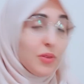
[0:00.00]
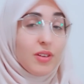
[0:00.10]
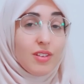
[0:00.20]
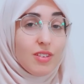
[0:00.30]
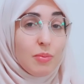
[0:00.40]

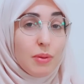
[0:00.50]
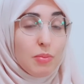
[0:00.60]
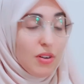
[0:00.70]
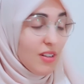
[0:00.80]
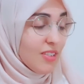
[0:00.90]
not. It's a bit
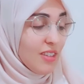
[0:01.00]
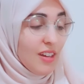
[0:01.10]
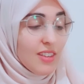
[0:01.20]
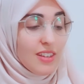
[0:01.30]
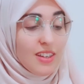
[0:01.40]
pricey, I
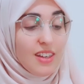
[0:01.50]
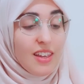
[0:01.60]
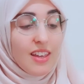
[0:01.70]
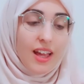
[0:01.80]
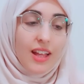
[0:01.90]
think.
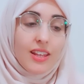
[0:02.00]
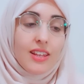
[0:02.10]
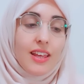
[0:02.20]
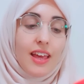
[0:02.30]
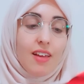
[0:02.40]
And then
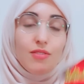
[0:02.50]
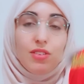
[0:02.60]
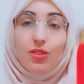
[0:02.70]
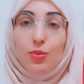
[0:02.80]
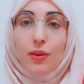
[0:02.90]
they have
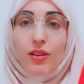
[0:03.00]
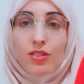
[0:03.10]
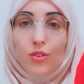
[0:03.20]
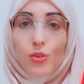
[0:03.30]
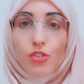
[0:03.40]
this
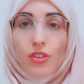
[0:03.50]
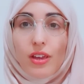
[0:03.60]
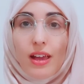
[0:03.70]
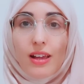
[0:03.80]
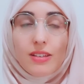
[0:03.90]
mask, which they
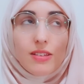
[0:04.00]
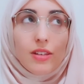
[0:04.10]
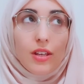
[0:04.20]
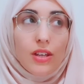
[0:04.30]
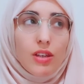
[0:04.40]
had,
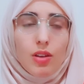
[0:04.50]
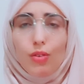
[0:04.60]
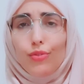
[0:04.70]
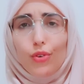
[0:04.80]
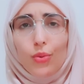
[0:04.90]
you know,
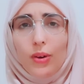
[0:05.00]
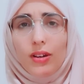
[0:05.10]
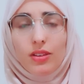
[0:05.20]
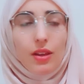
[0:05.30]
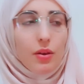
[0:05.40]
for a while
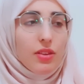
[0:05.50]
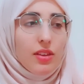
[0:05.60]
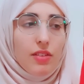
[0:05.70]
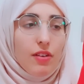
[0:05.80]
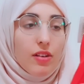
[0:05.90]
now. I think
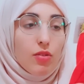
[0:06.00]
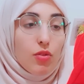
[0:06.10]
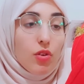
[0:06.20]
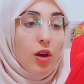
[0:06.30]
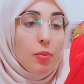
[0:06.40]
they've had it for a
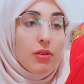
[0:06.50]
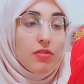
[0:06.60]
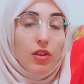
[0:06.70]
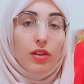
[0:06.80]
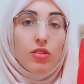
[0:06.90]
couple of
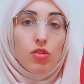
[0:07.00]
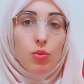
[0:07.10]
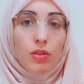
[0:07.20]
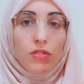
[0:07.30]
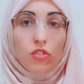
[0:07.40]
years. It's
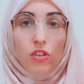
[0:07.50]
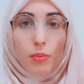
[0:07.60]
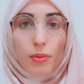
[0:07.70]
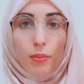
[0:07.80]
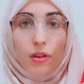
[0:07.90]
one of the
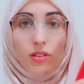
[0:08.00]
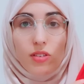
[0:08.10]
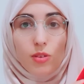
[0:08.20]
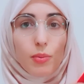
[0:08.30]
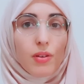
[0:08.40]
cheaper
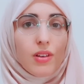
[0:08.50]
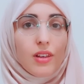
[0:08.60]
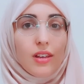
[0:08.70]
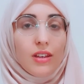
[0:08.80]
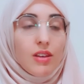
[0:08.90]
masks, but
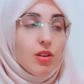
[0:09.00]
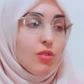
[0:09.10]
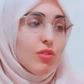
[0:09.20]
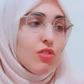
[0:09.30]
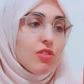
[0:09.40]
you know,
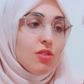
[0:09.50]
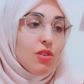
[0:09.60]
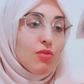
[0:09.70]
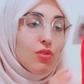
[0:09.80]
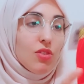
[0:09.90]
if you're just
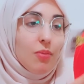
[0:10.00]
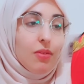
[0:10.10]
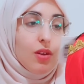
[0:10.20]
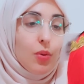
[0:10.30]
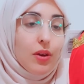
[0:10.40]
looking for
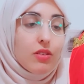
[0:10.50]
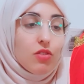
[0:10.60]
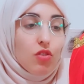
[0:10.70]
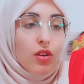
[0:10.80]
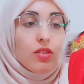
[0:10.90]
something quick to
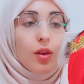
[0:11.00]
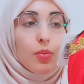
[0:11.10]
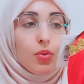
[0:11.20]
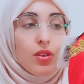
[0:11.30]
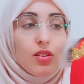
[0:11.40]
dress
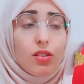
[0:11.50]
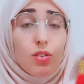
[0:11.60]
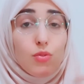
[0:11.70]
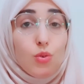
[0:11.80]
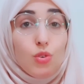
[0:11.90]
up with, this is a
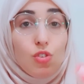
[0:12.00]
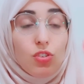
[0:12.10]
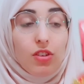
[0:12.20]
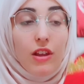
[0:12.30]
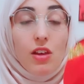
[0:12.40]
fortune
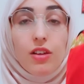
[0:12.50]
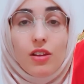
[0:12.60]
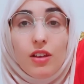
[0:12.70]
teller.